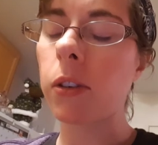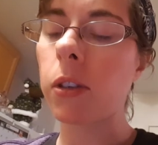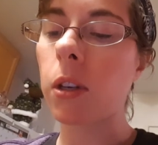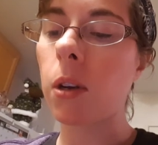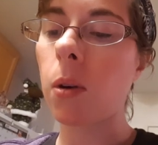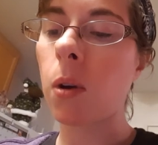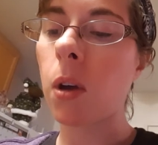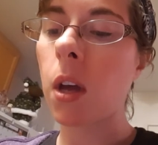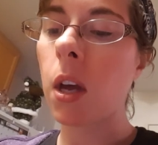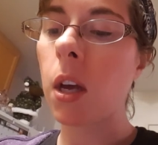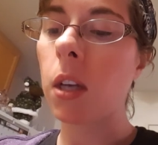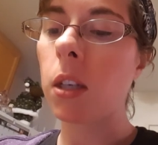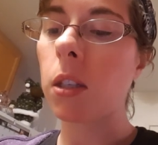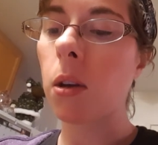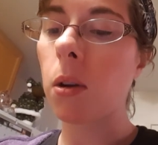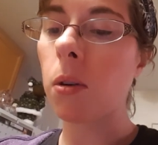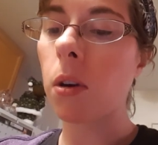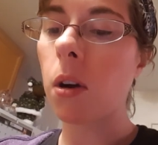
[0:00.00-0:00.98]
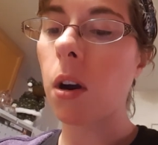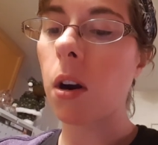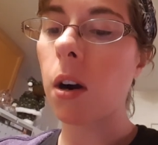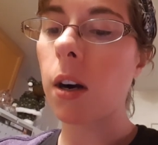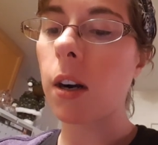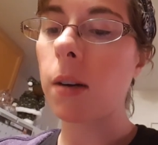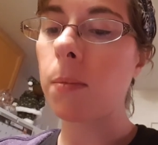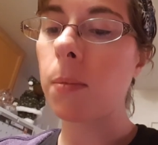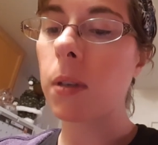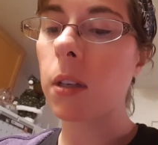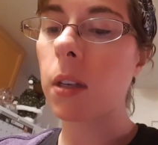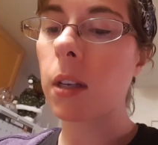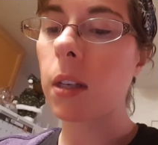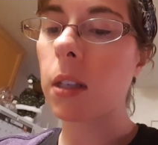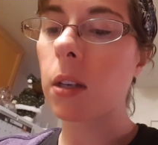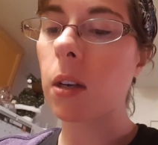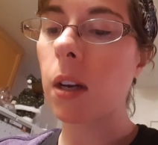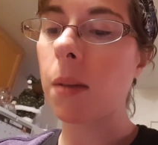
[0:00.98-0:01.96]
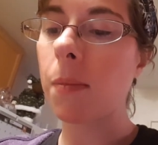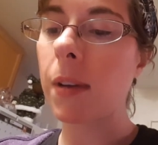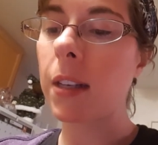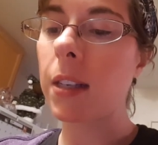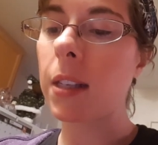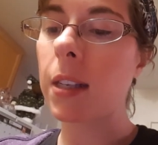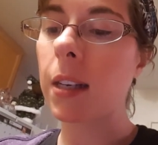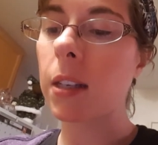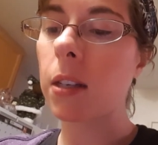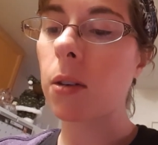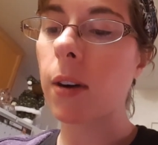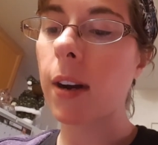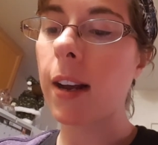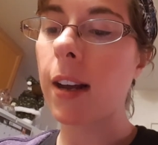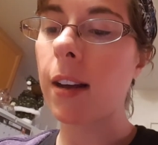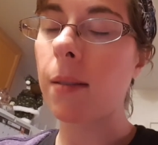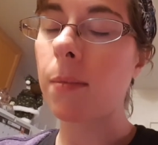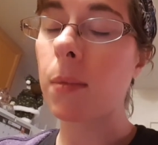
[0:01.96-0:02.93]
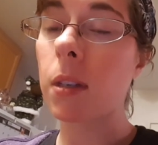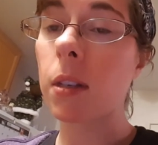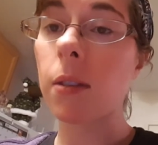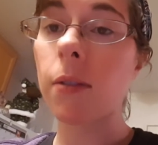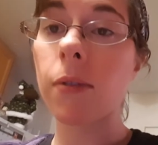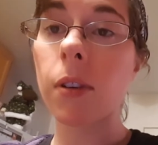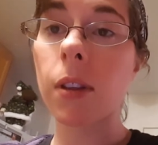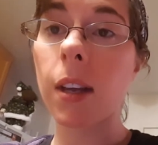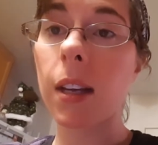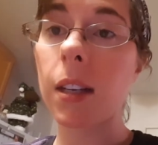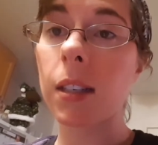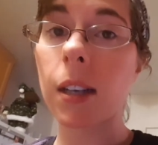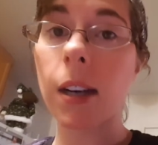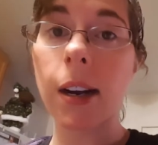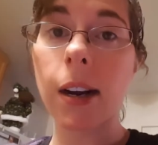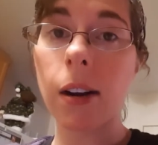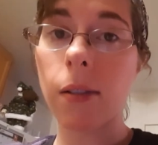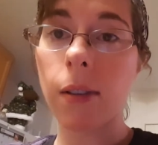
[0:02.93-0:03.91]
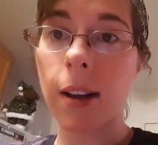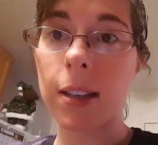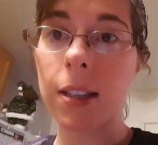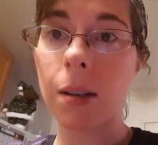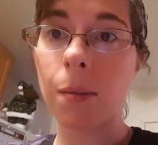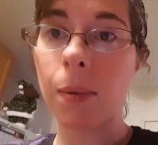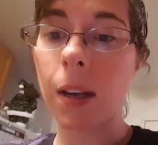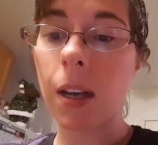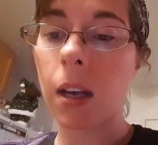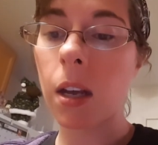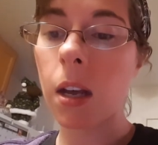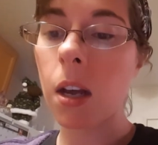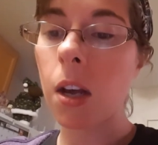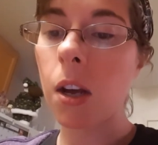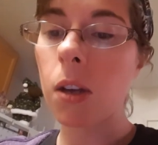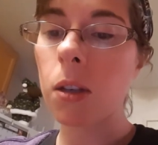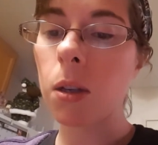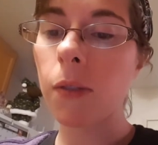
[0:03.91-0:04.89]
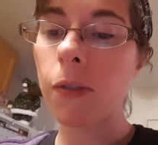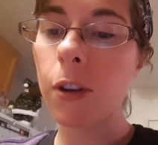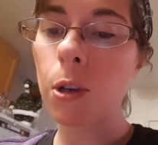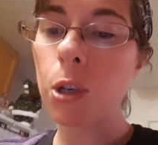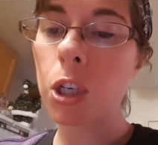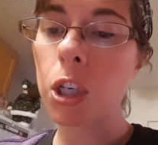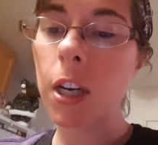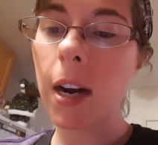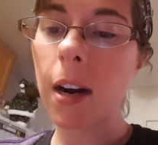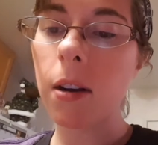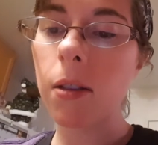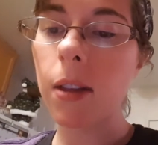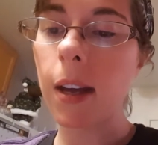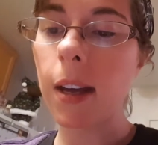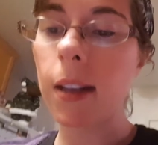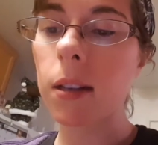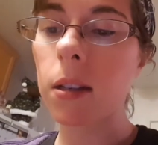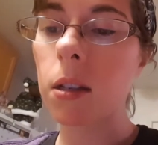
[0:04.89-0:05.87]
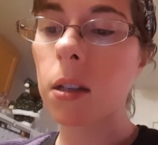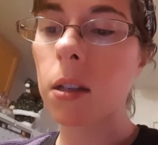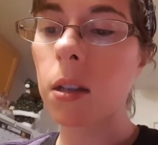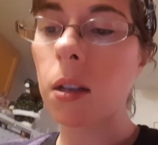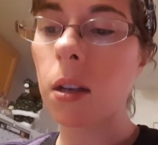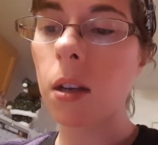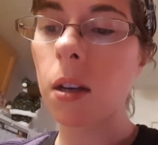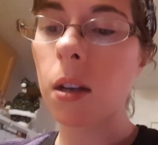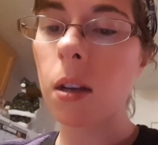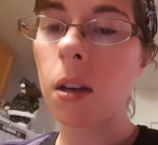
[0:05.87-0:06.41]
So total carbs is going to be 6 grams for the entire recipe. So if you share this,